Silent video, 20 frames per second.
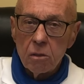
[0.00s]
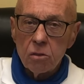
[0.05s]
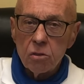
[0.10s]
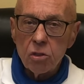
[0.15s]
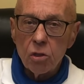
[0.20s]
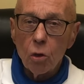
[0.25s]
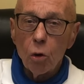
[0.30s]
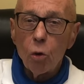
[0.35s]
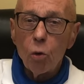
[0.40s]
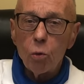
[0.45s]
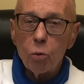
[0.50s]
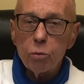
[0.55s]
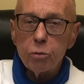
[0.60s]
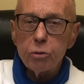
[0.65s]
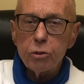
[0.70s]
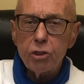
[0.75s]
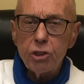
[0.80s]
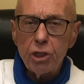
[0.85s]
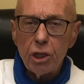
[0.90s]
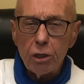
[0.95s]
So
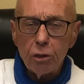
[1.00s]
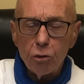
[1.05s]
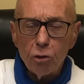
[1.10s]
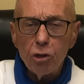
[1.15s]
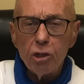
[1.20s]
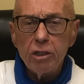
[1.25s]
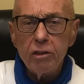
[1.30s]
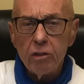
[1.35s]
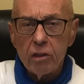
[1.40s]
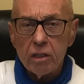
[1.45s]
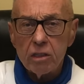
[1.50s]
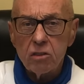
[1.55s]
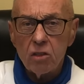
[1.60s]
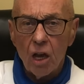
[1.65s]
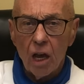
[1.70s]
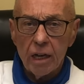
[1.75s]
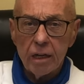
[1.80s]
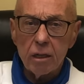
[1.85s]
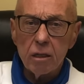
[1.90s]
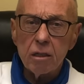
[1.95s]
she earned the
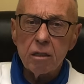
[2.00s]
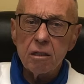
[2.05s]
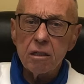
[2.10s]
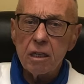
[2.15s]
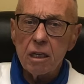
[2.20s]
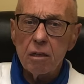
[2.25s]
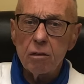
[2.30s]
title